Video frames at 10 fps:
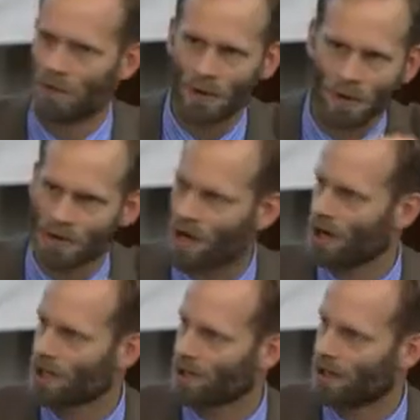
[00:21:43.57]
We weren't
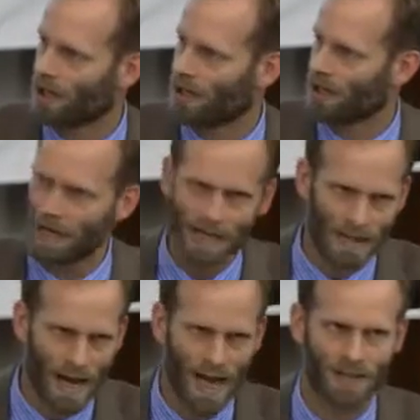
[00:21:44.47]
talking about, is
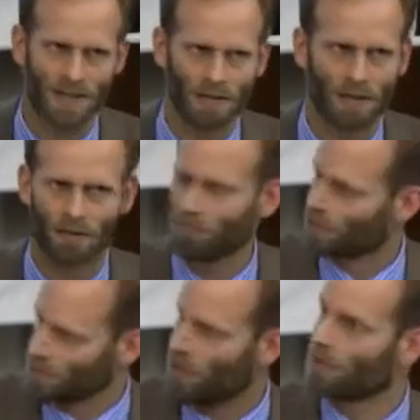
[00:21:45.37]
it actually going to
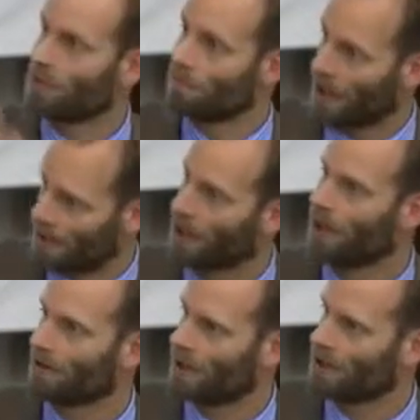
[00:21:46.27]
result in better
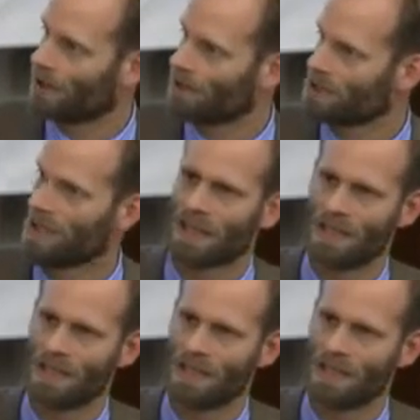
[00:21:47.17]
health outcomes?